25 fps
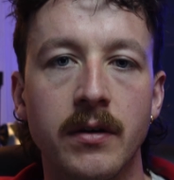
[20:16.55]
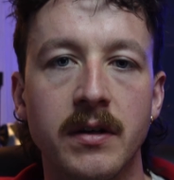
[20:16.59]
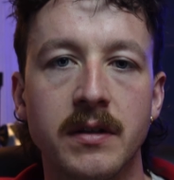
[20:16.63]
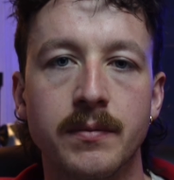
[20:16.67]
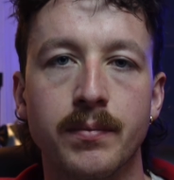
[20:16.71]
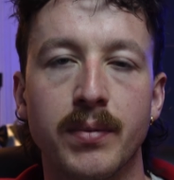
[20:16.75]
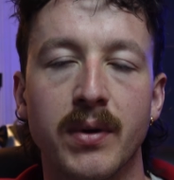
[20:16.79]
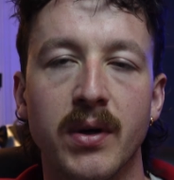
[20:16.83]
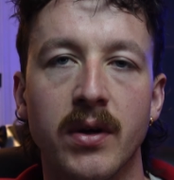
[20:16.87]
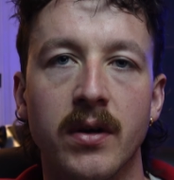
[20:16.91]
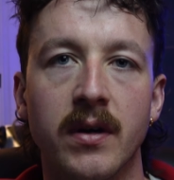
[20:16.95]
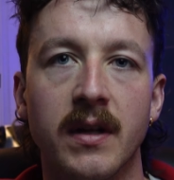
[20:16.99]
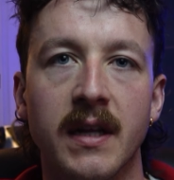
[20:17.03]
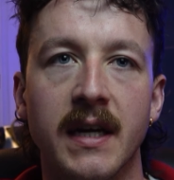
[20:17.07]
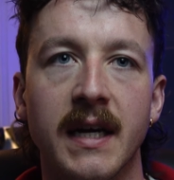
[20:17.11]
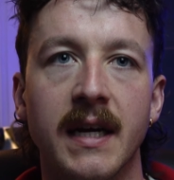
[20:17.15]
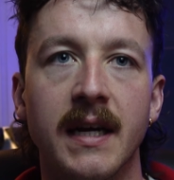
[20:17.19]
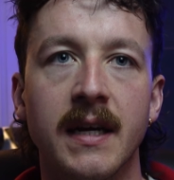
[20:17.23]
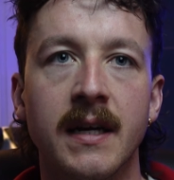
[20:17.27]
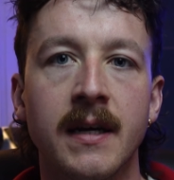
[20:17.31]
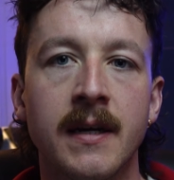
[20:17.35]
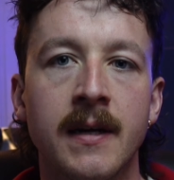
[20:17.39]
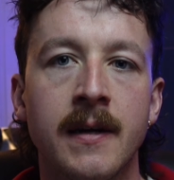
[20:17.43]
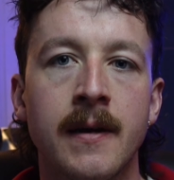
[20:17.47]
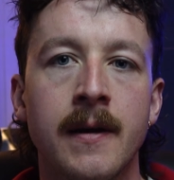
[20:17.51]
It's
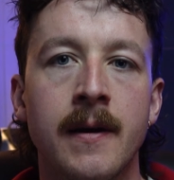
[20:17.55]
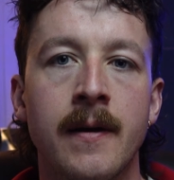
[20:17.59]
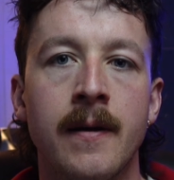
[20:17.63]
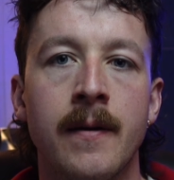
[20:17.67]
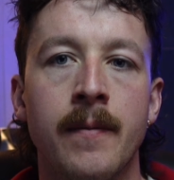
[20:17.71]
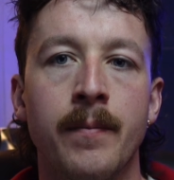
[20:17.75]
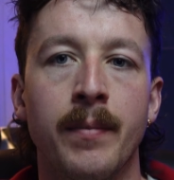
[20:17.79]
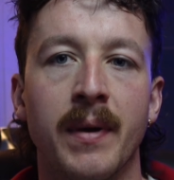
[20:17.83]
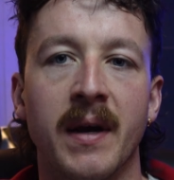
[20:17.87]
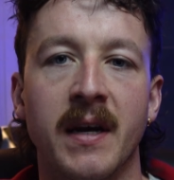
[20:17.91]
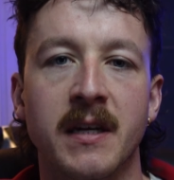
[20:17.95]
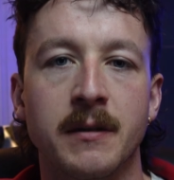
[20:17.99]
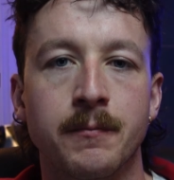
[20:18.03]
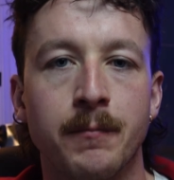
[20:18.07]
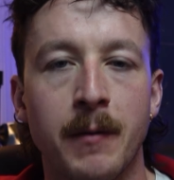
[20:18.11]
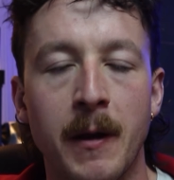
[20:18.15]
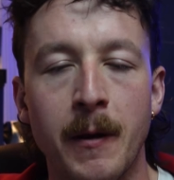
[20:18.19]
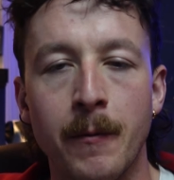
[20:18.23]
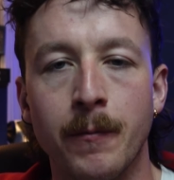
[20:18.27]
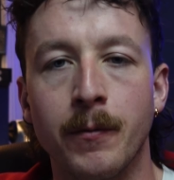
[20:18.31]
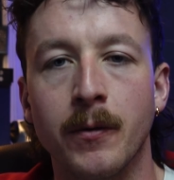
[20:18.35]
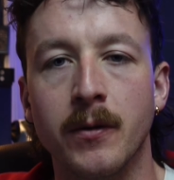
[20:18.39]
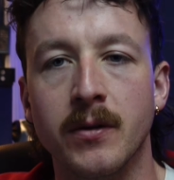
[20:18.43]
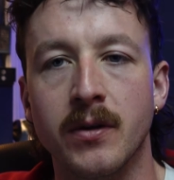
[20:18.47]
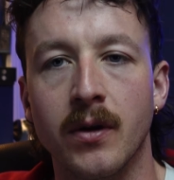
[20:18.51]
purely because
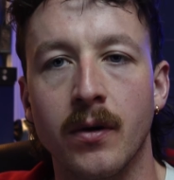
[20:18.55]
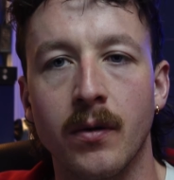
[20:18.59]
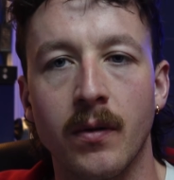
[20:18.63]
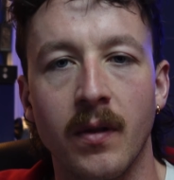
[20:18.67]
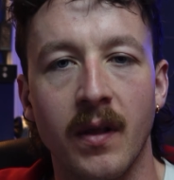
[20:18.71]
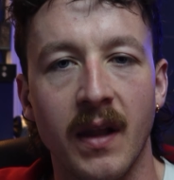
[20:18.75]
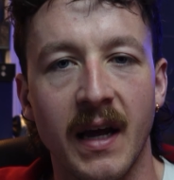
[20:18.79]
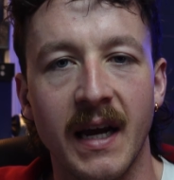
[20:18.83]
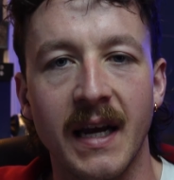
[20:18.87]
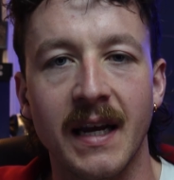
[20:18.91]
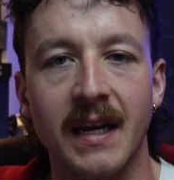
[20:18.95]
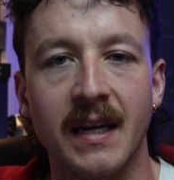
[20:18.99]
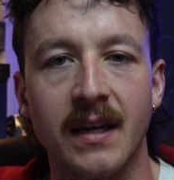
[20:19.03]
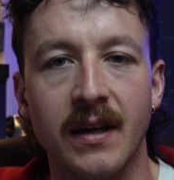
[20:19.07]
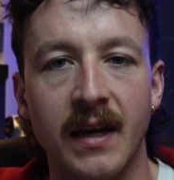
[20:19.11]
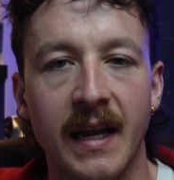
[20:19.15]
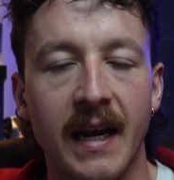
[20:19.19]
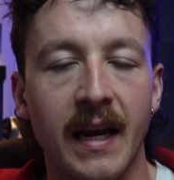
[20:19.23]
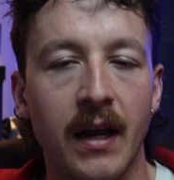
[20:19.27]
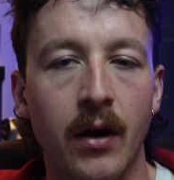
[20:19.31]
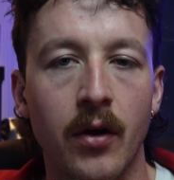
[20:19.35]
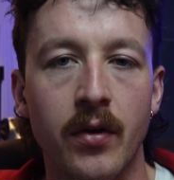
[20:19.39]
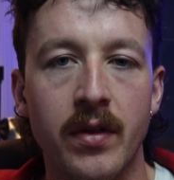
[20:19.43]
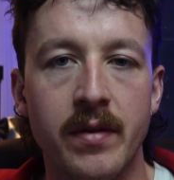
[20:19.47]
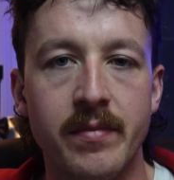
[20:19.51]
people don't like
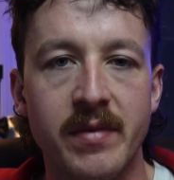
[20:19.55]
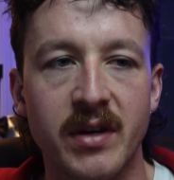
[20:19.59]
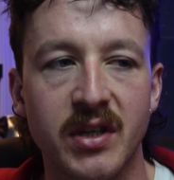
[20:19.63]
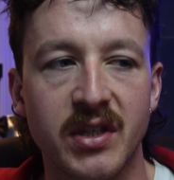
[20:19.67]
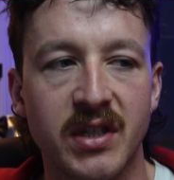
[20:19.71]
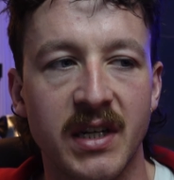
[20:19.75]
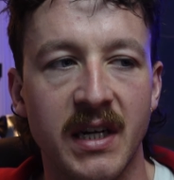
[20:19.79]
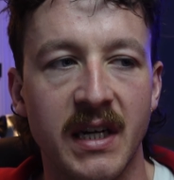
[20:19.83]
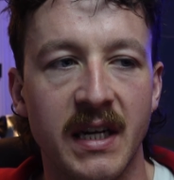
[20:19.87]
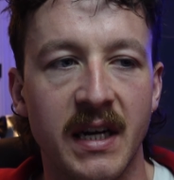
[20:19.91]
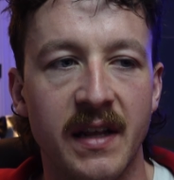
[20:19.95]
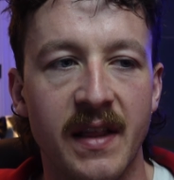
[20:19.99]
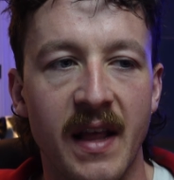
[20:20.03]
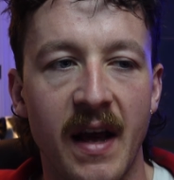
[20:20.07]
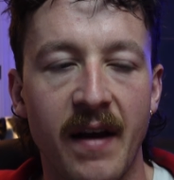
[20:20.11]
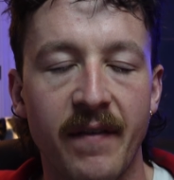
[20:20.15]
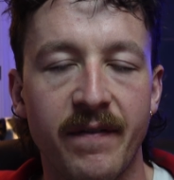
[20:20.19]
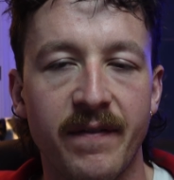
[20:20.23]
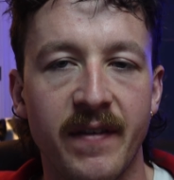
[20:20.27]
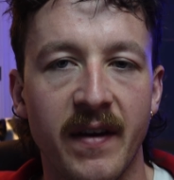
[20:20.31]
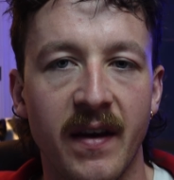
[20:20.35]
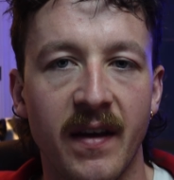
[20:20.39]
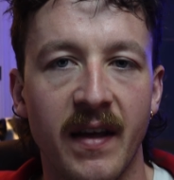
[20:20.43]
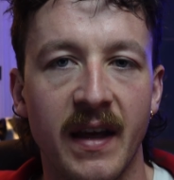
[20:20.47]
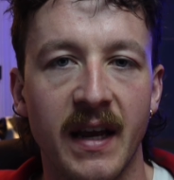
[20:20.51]
getting on the machine and that
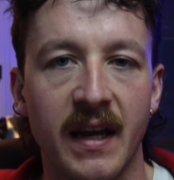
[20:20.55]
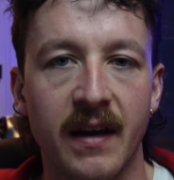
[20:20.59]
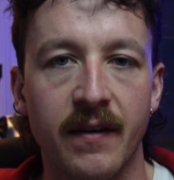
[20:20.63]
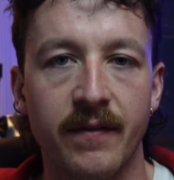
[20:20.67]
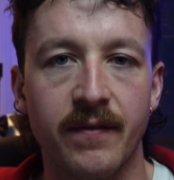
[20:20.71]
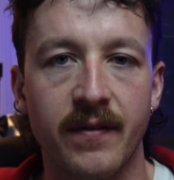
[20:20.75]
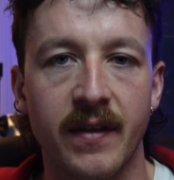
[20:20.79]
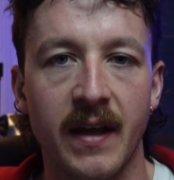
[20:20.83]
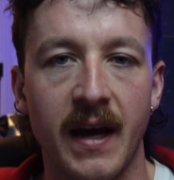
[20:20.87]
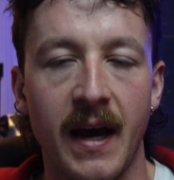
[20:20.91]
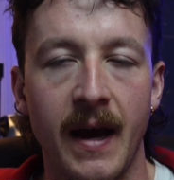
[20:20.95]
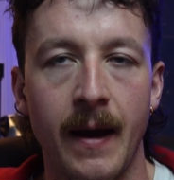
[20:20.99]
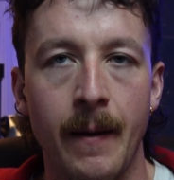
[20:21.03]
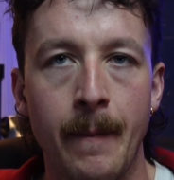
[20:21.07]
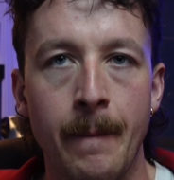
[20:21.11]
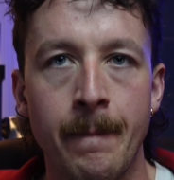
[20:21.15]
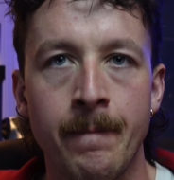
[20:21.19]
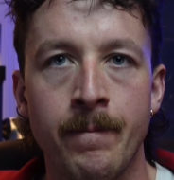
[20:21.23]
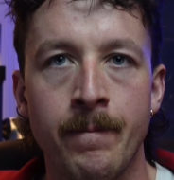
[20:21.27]
feeling of that,